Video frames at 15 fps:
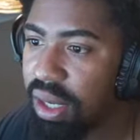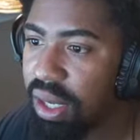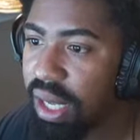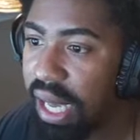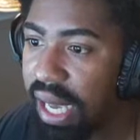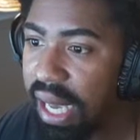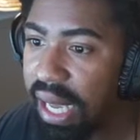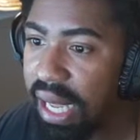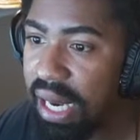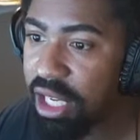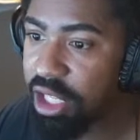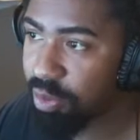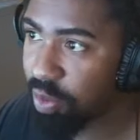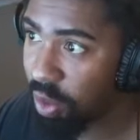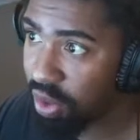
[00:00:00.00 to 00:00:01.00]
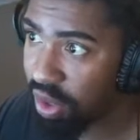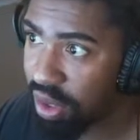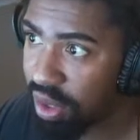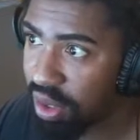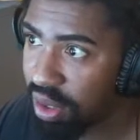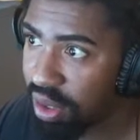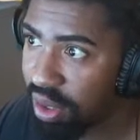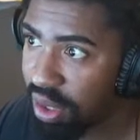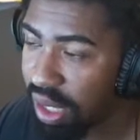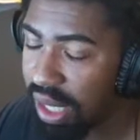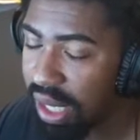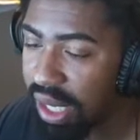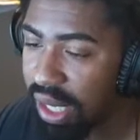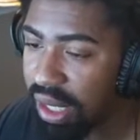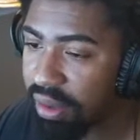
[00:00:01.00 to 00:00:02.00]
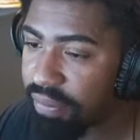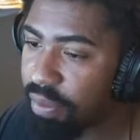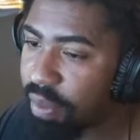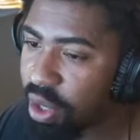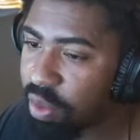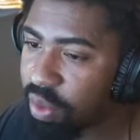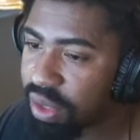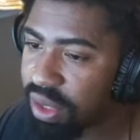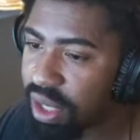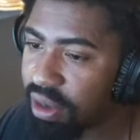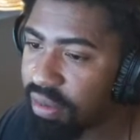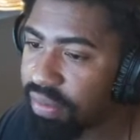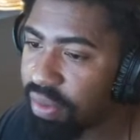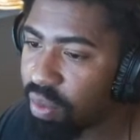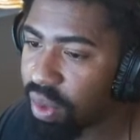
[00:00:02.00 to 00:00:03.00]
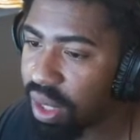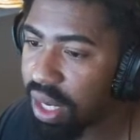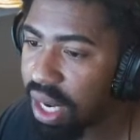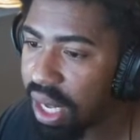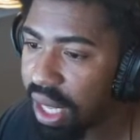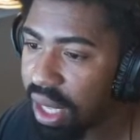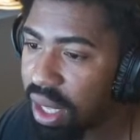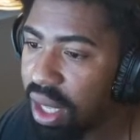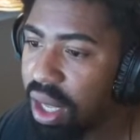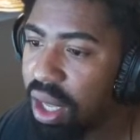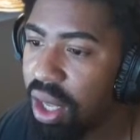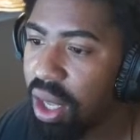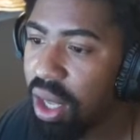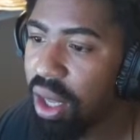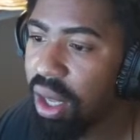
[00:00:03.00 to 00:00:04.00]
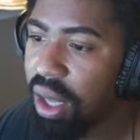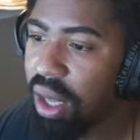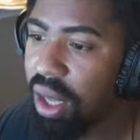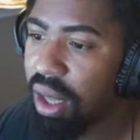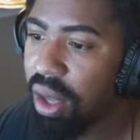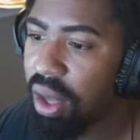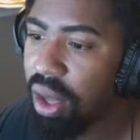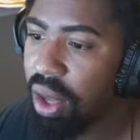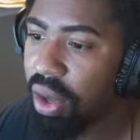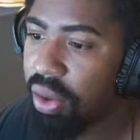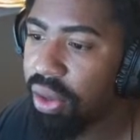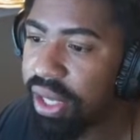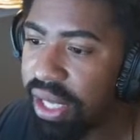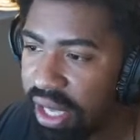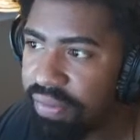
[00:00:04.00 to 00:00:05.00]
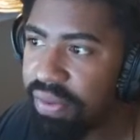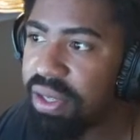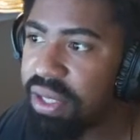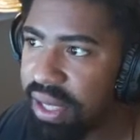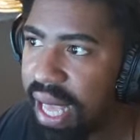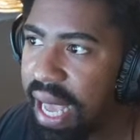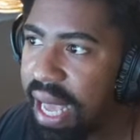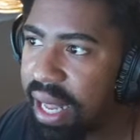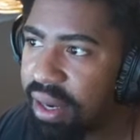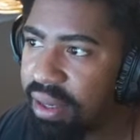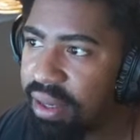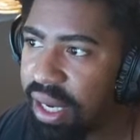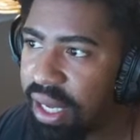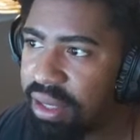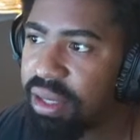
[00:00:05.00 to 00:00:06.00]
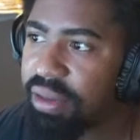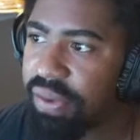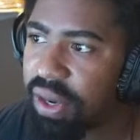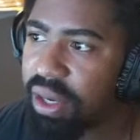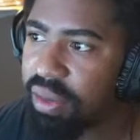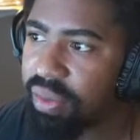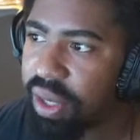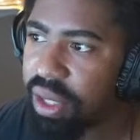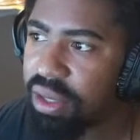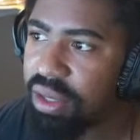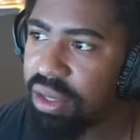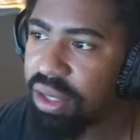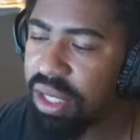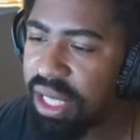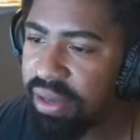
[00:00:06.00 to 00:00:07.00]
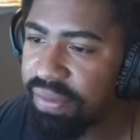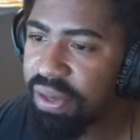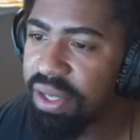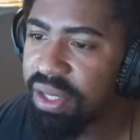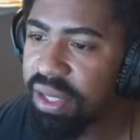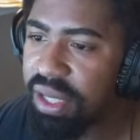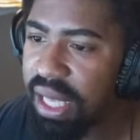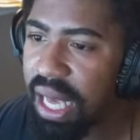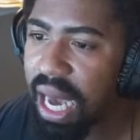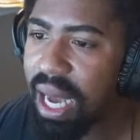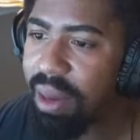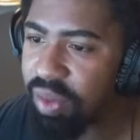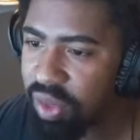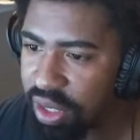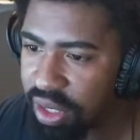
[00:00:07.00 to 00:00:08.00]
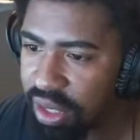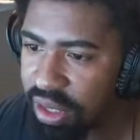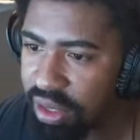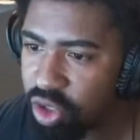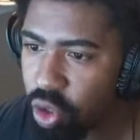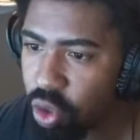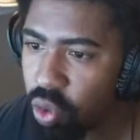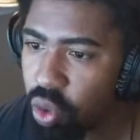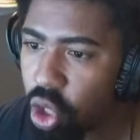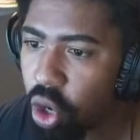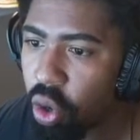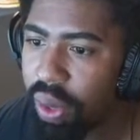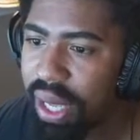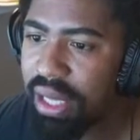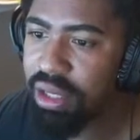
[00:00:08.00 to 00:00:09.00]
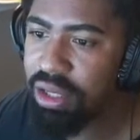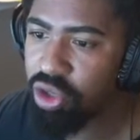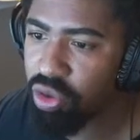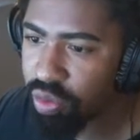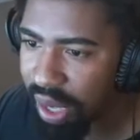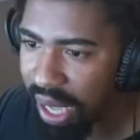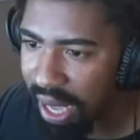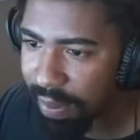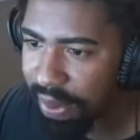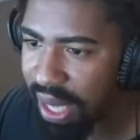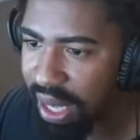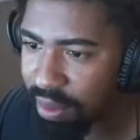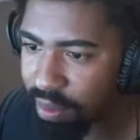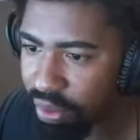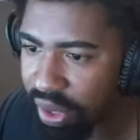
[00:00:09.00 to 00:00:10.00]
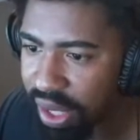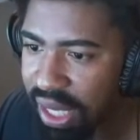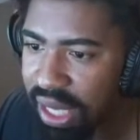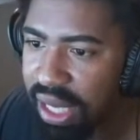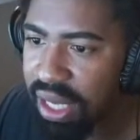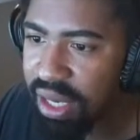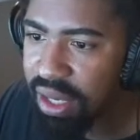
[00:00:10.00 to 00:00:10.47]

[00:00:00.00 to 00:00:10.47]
and explore and get familiar with stuff and whatnot, give us that as the firing range. Give us the option to go into map and bring in